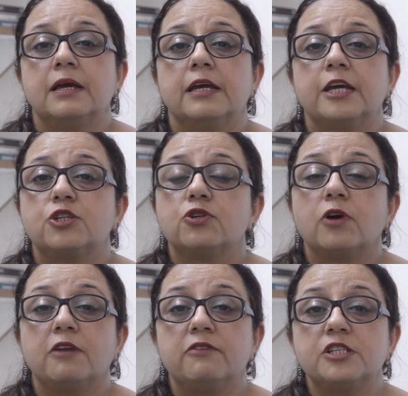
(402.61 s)
It should
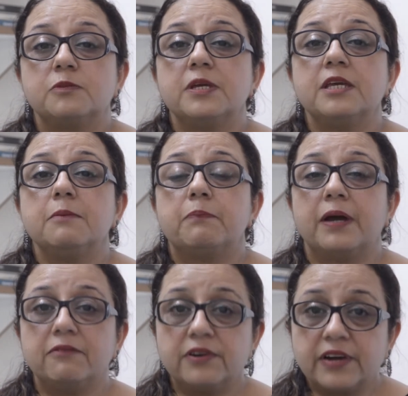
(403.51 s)
always be
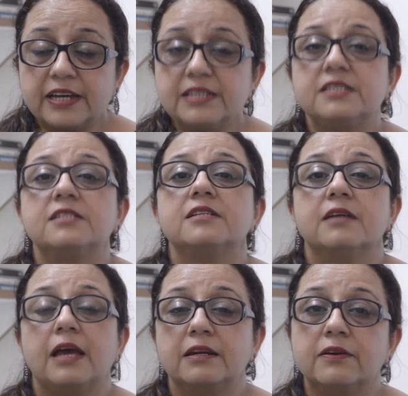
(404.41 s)
pulverized
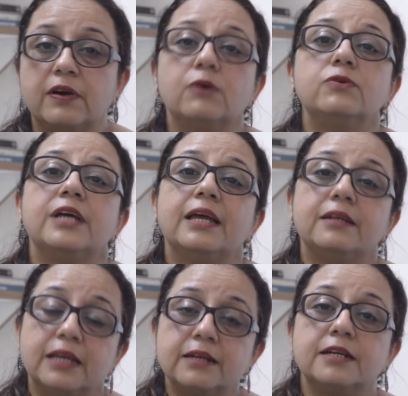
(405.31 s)
and ground and
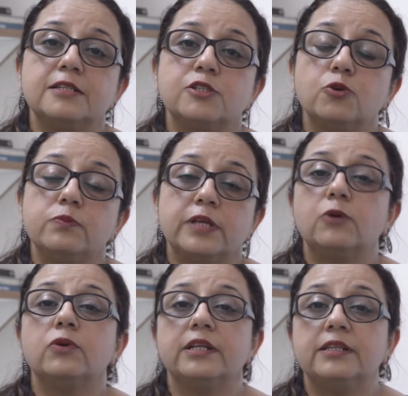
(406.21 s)
then consumed, then
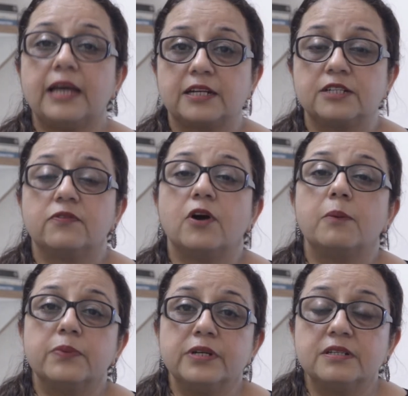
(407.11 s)
only the active
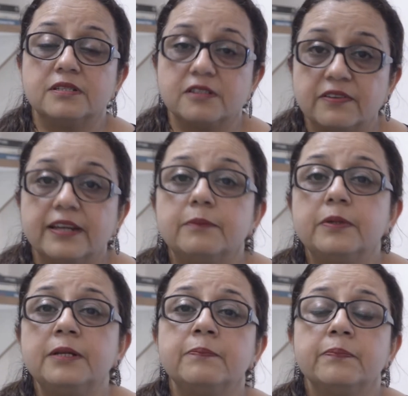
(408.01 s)
component is
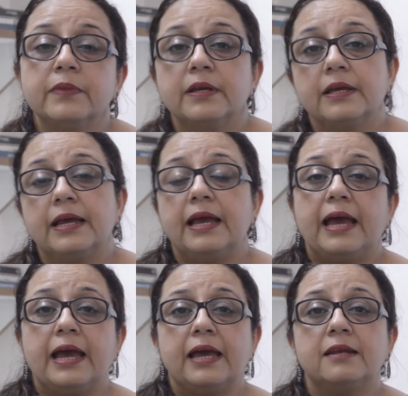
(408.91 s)
available.
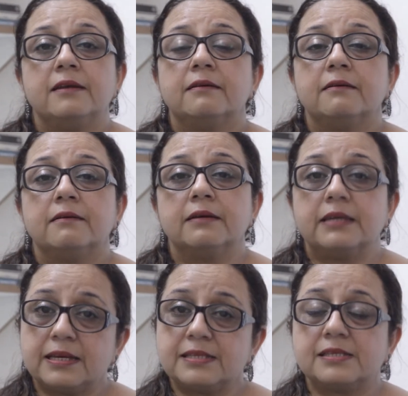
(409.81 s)
And
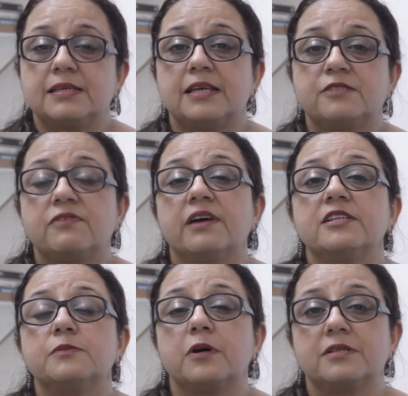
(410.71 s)
yes, as far
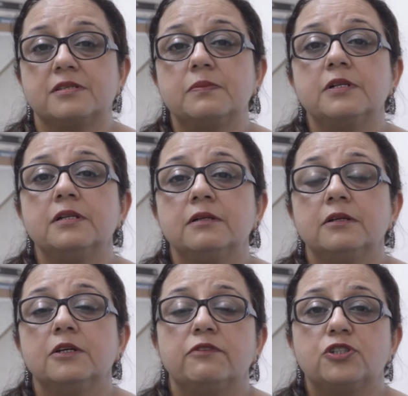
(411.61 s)
as possible,
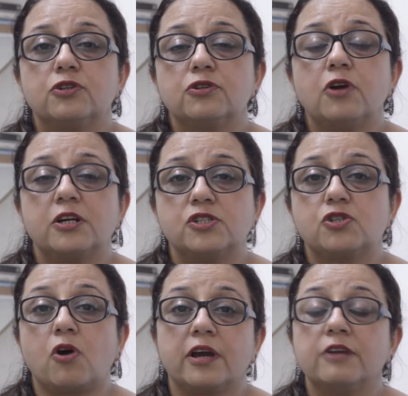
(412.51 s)
we should not
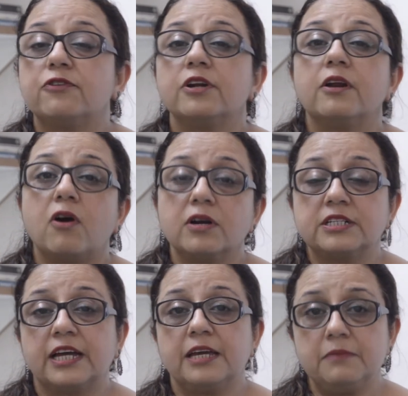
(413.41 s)
stock it for a long
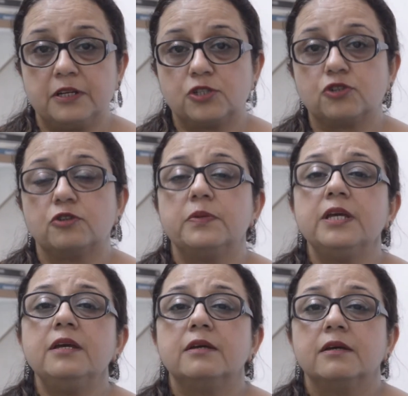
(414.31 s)
time. It should
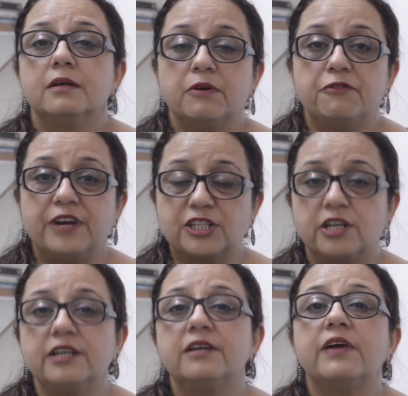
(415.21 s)
be
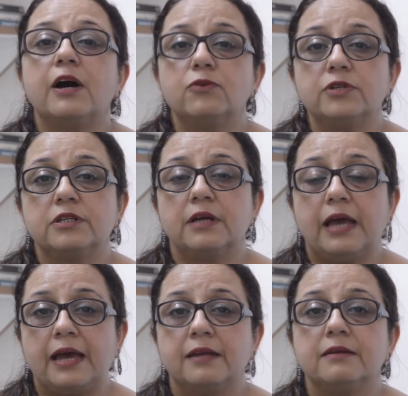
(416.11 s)
freshly ground
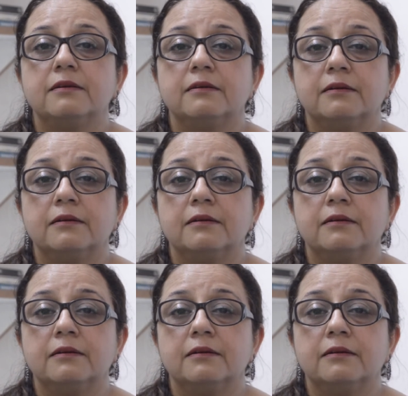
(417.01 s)
and